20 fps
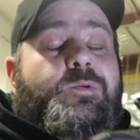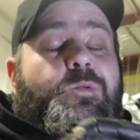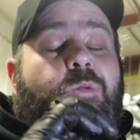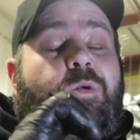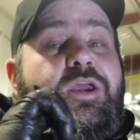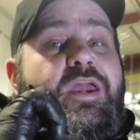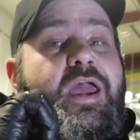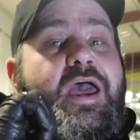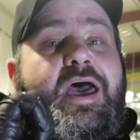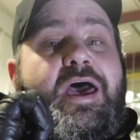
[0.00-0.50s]

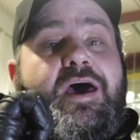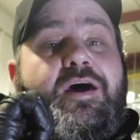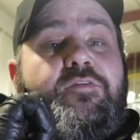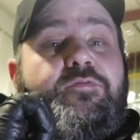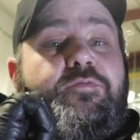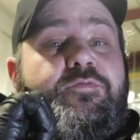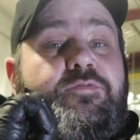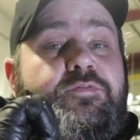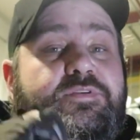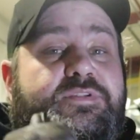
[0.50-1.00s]
We
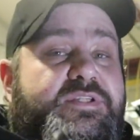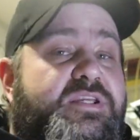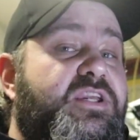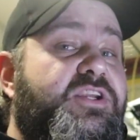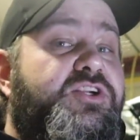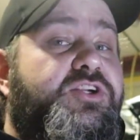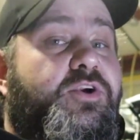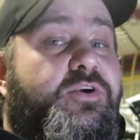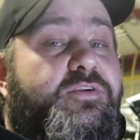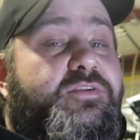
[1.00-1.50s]
have
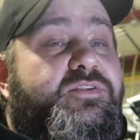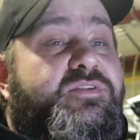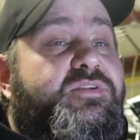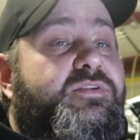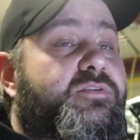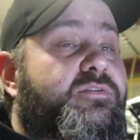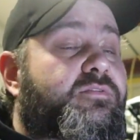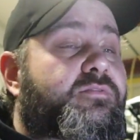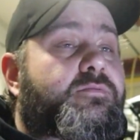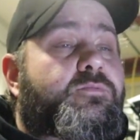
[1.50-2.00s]

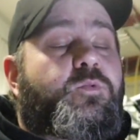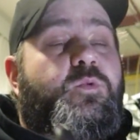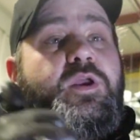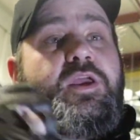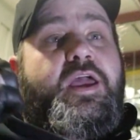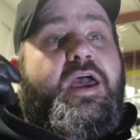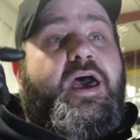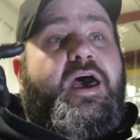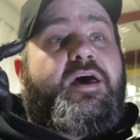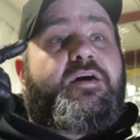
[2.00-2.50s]
t-shirts,
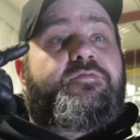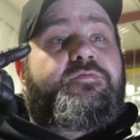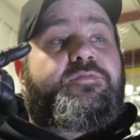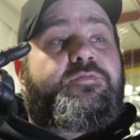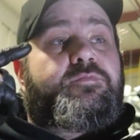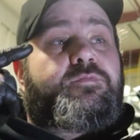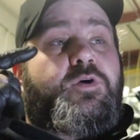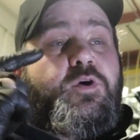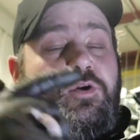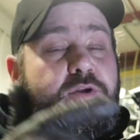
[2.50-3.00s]
we
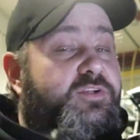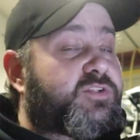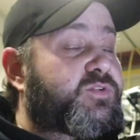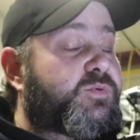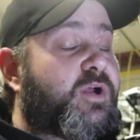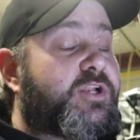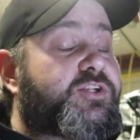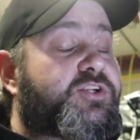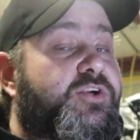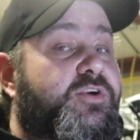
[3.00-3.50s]
have hooded
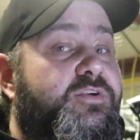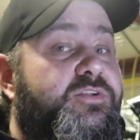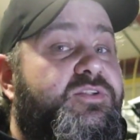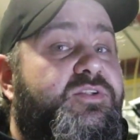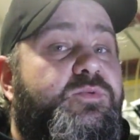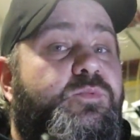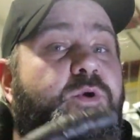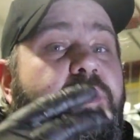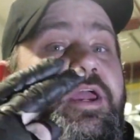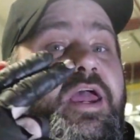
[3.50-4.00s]

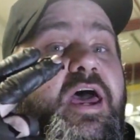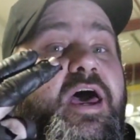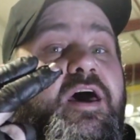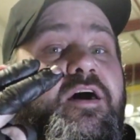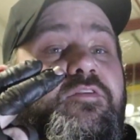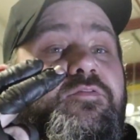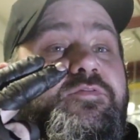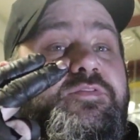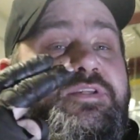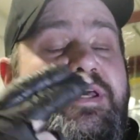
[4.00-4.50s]
sweatshirts, we
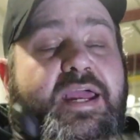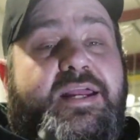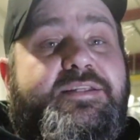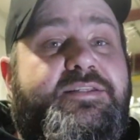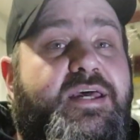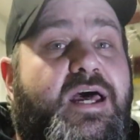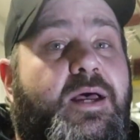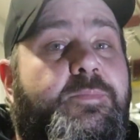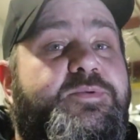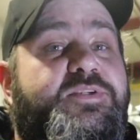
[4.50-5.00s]
have
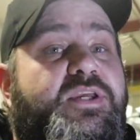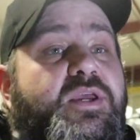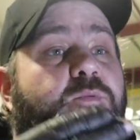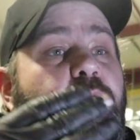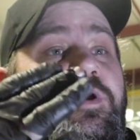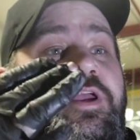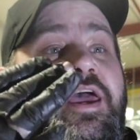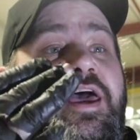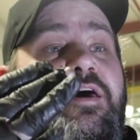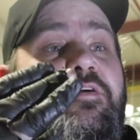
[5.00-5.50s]
tank tops,
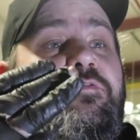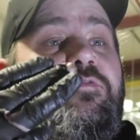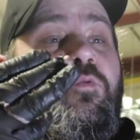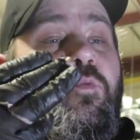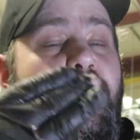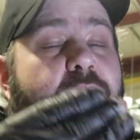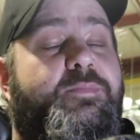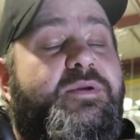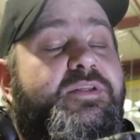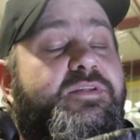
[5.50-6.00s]
and we have
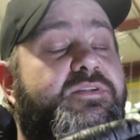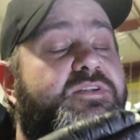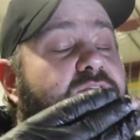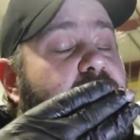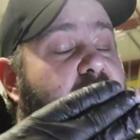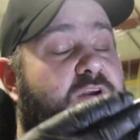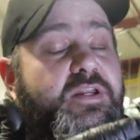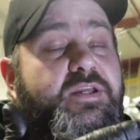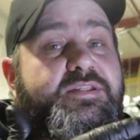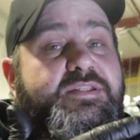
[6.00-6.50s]
women's
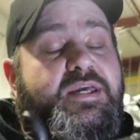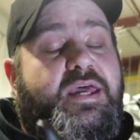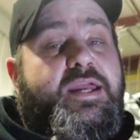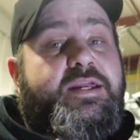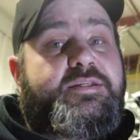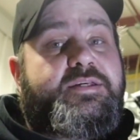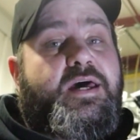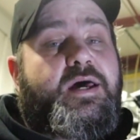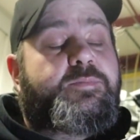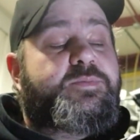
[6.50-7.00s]
fitted
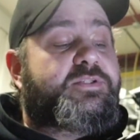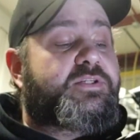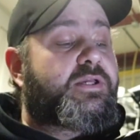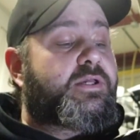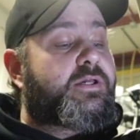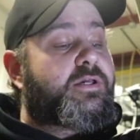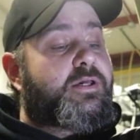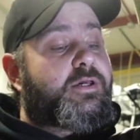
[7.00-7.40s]
tank tops.